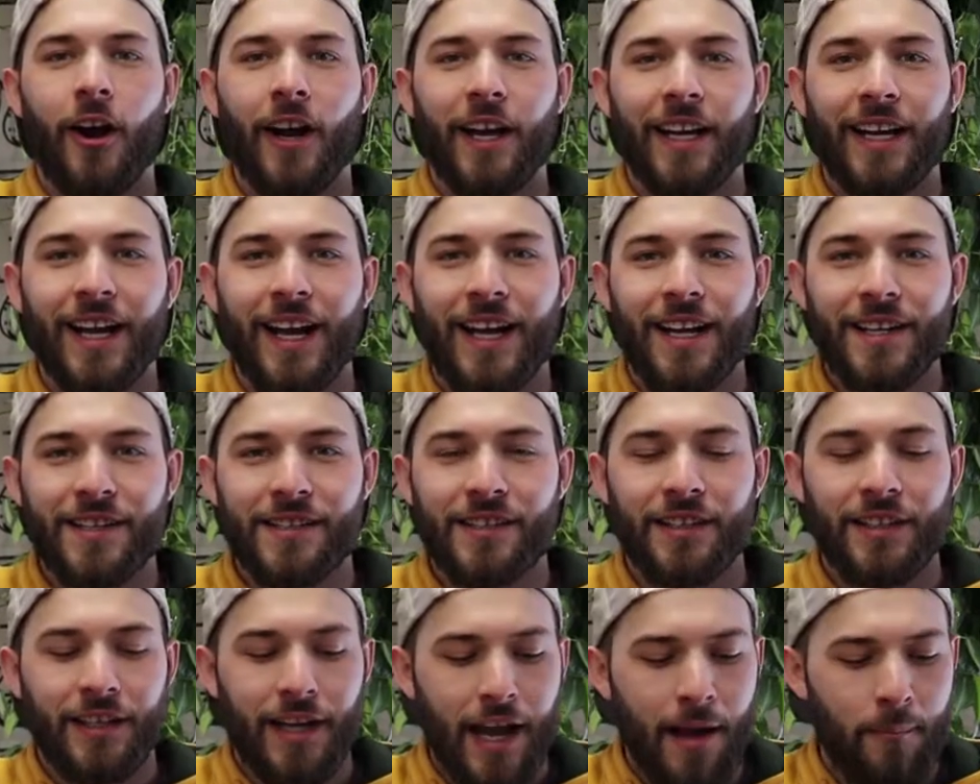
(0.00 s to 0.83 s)
right,
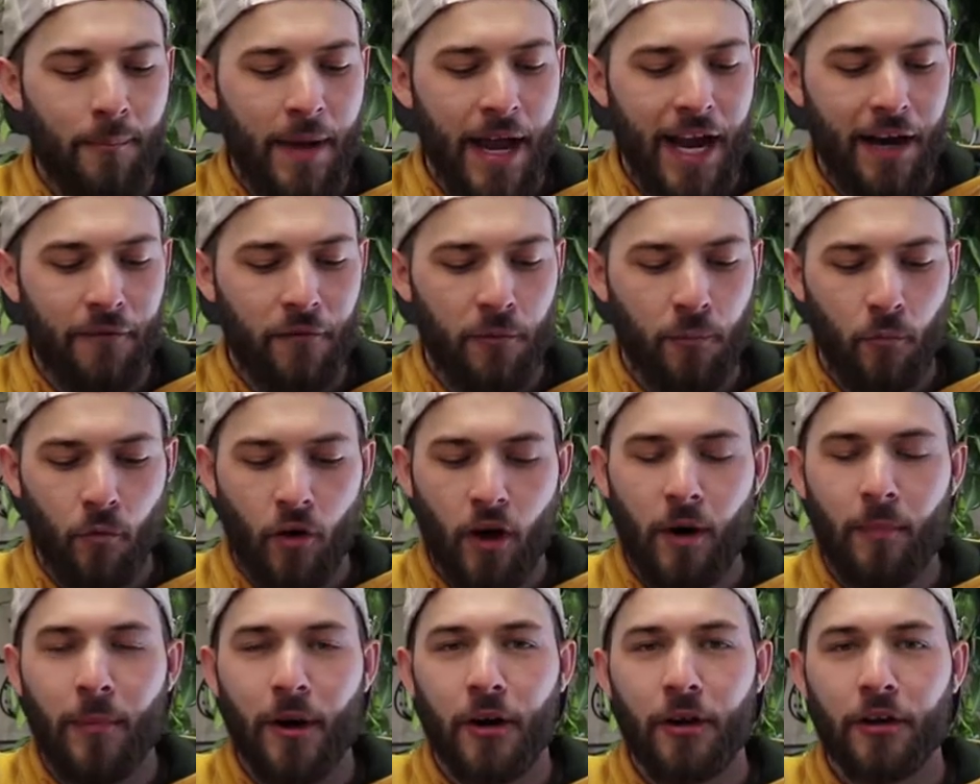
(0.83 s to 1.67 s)
guys, got back from
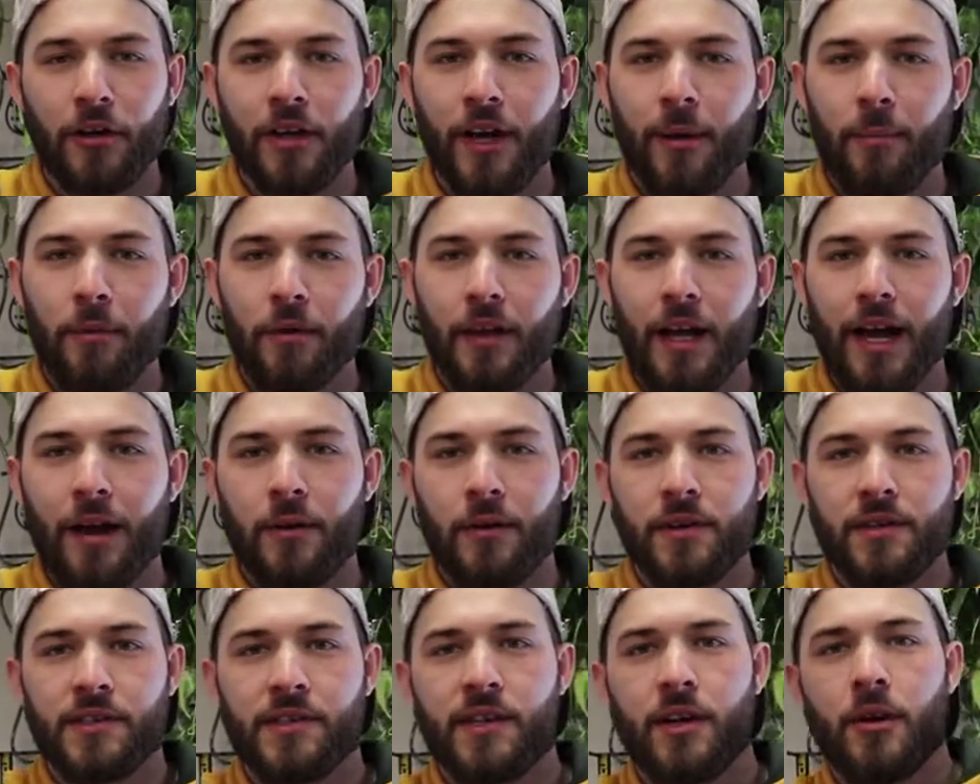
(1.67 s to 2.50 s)
Walmart a couple
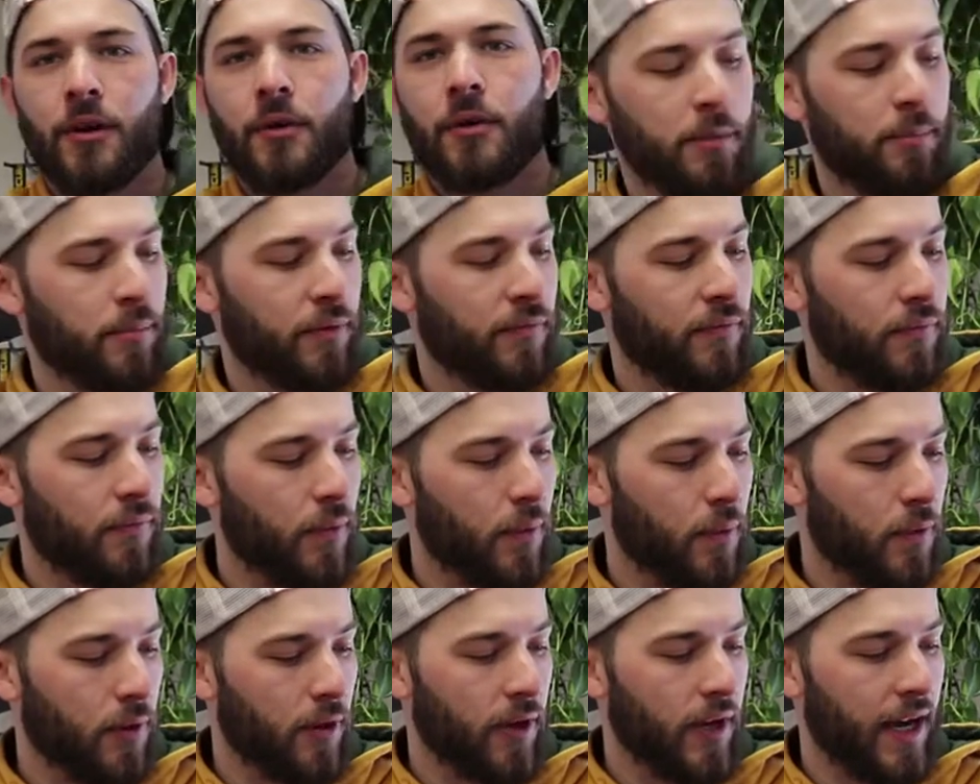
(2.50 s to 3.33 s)
hours ago, but
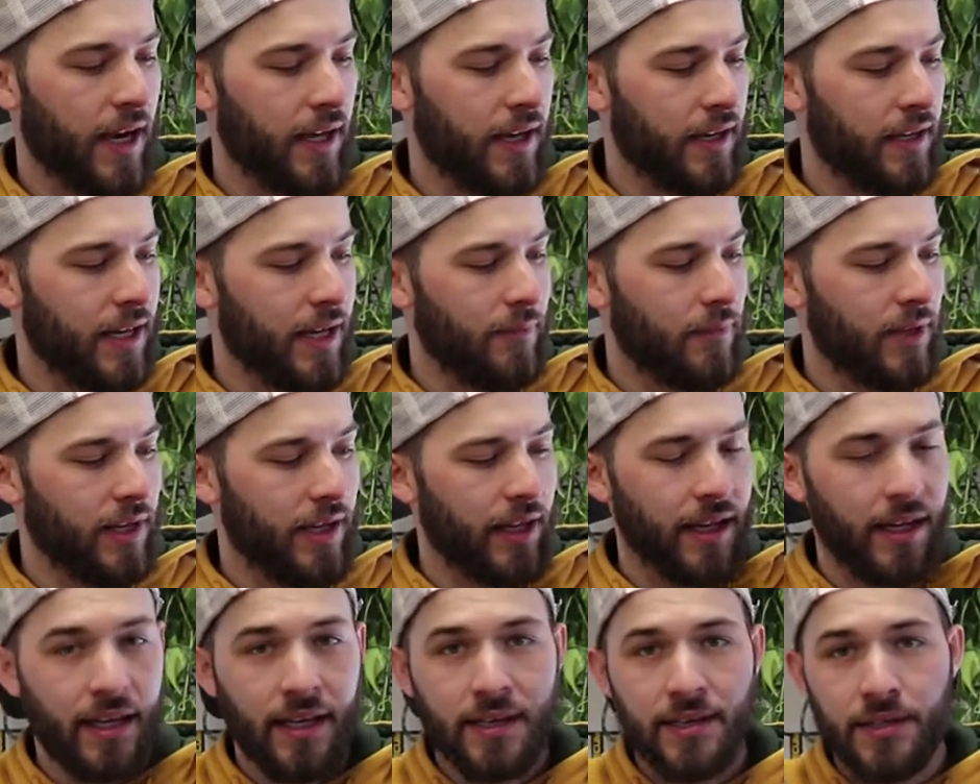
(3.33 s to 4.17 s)
before I can even
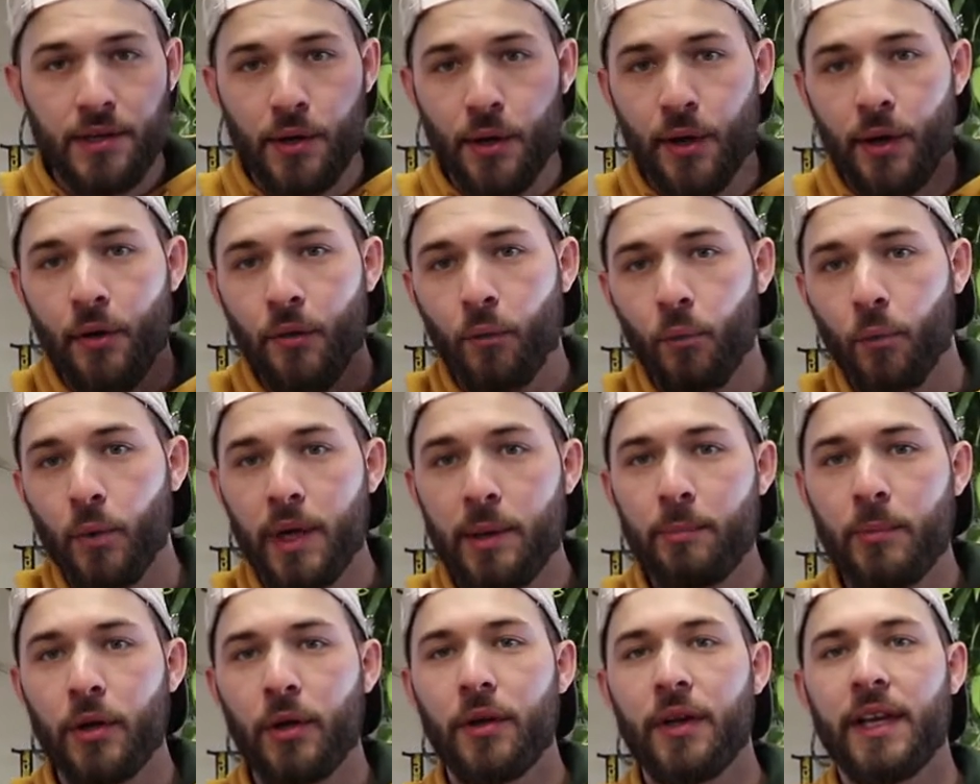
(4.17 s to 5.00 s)
get into
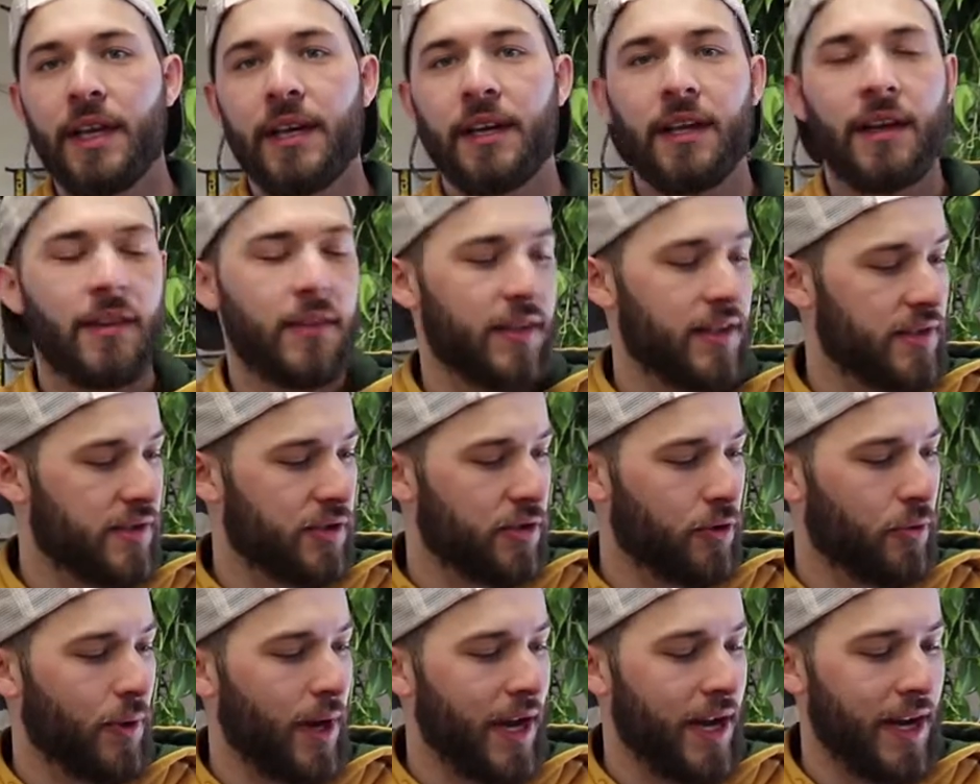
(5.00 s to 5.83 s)
rebuilding this
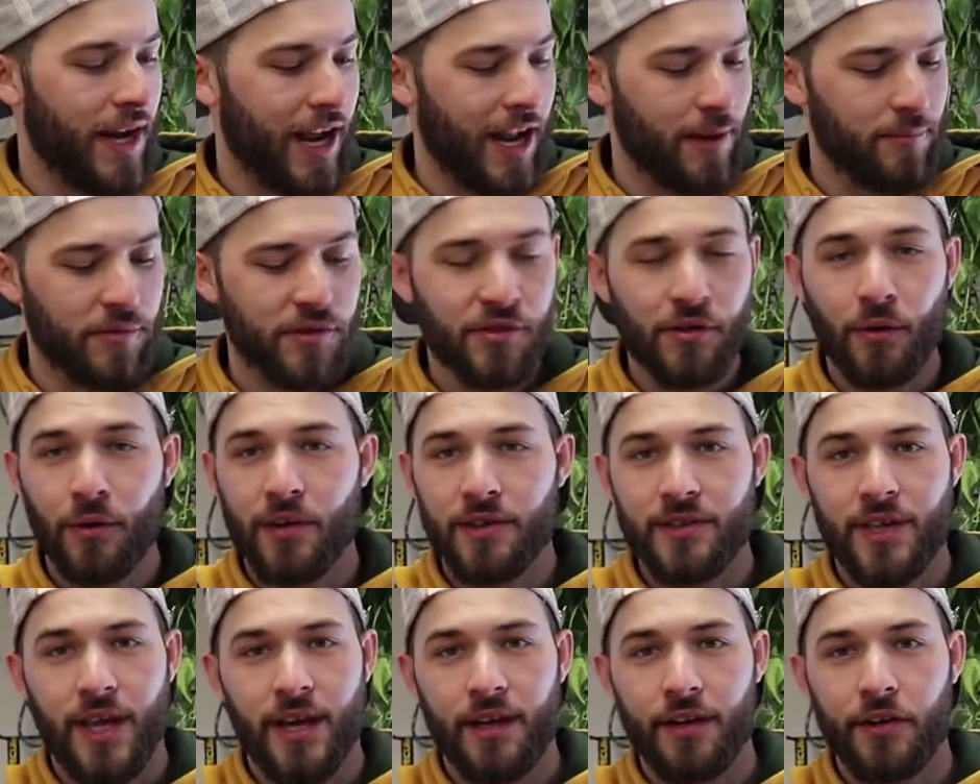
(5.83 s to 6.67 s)
crate, I am so
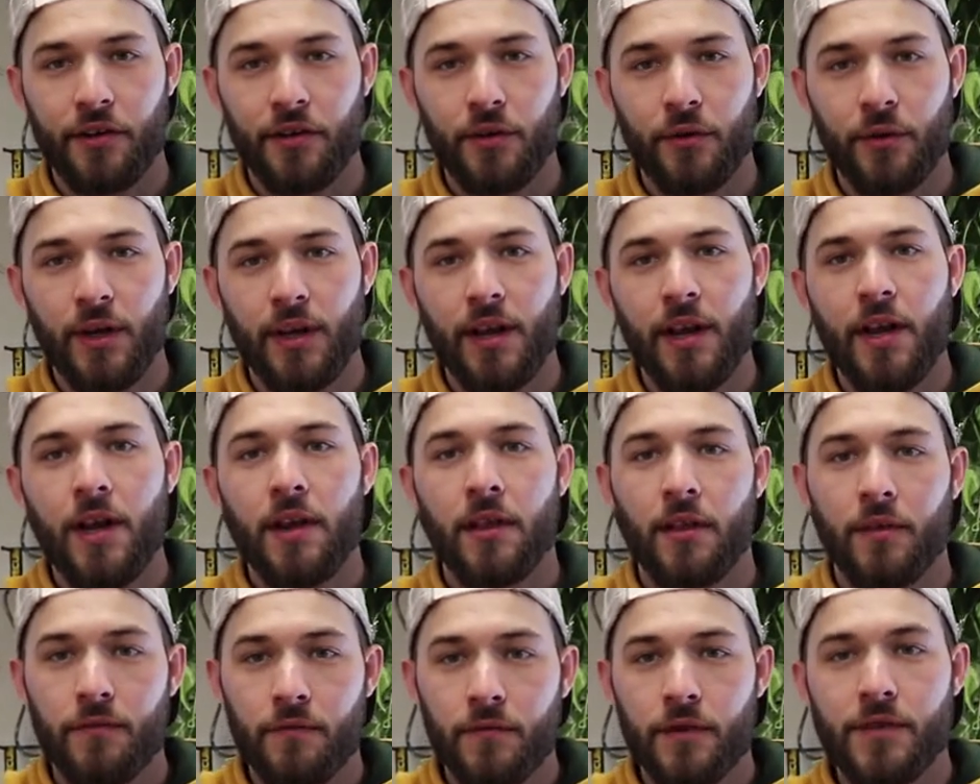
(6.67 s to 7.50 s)
excited to do it.
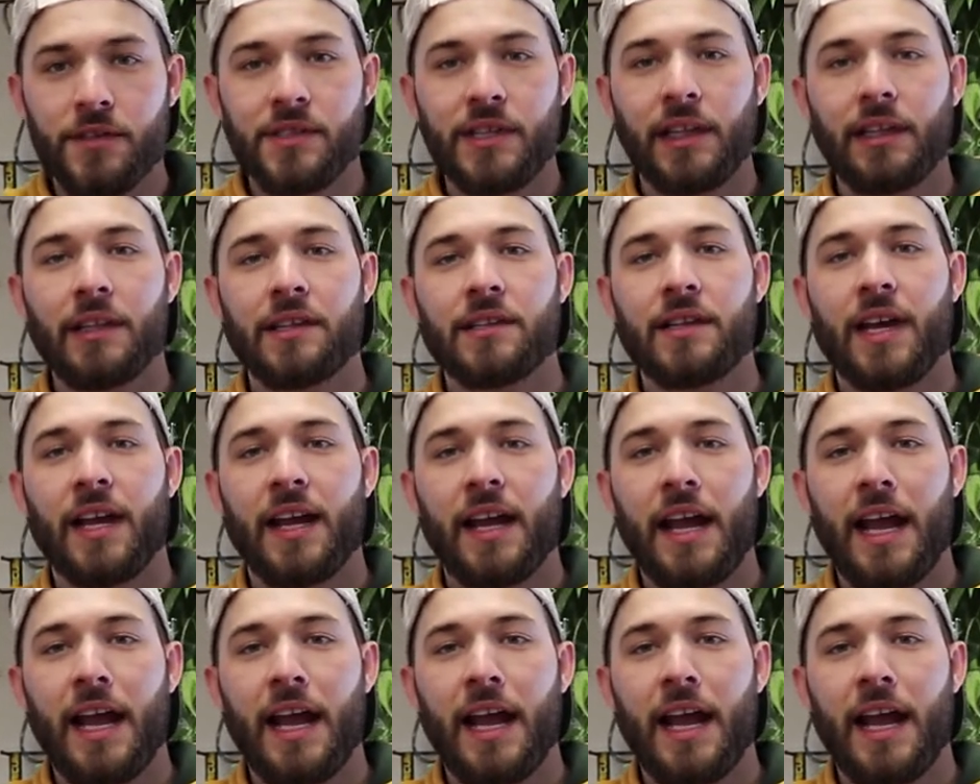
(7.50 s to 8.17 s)
The first thing that's gotta